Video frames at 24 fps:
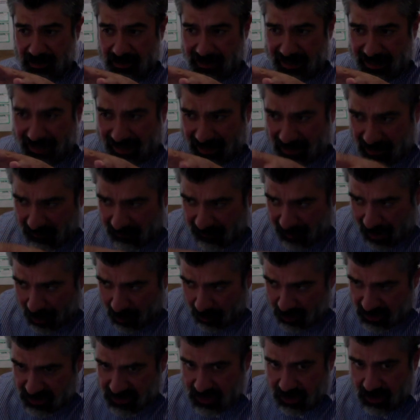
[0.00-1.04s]
get the
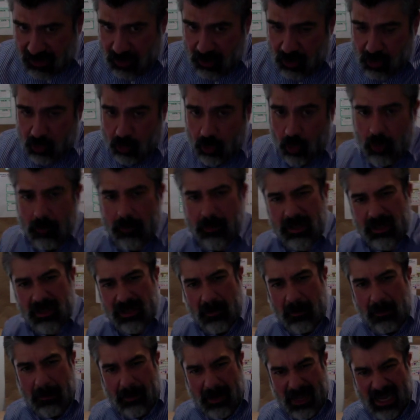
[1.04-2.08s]
virus to control. But
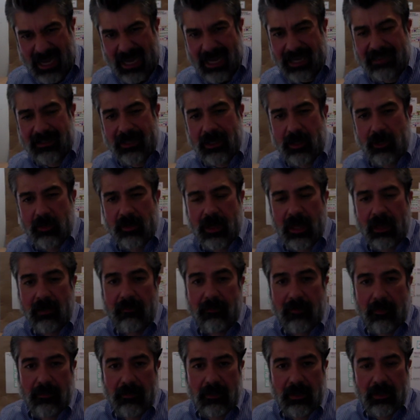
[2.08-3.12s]
the pain that you get
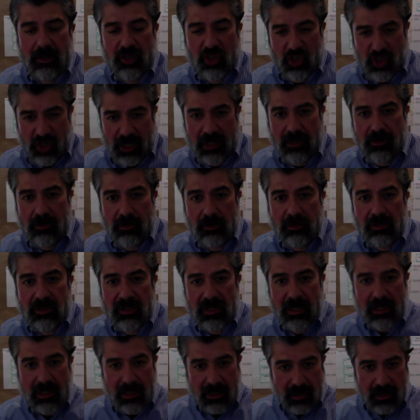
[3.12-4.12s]
from the shingles